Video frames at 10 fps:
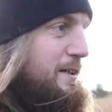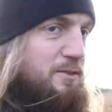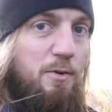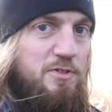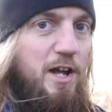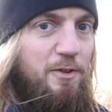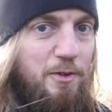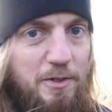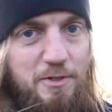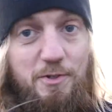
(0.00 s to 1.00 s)
don't start
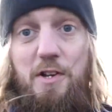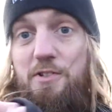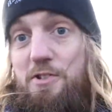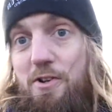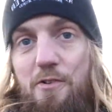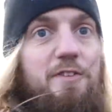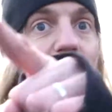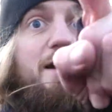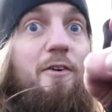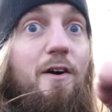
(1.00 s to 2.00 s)
looking at the screen. Let's look over
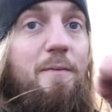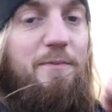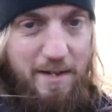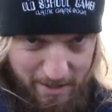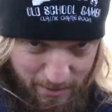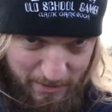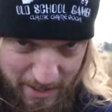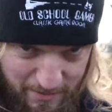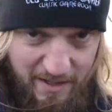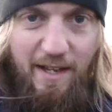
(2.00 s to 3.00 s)
there or up there or
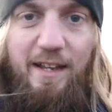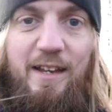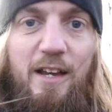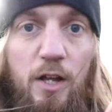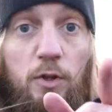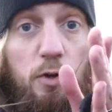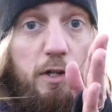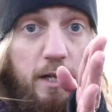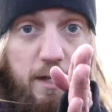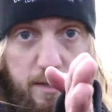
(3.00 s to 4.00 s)
down there.
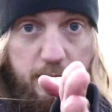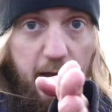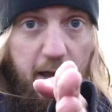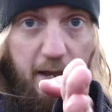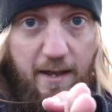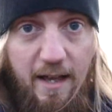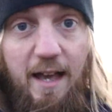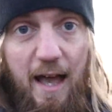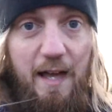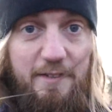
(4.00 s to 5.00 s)
Look there
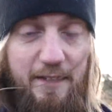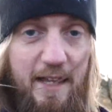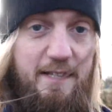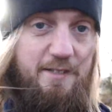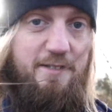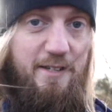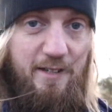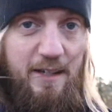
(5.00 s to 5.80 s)
at the lens.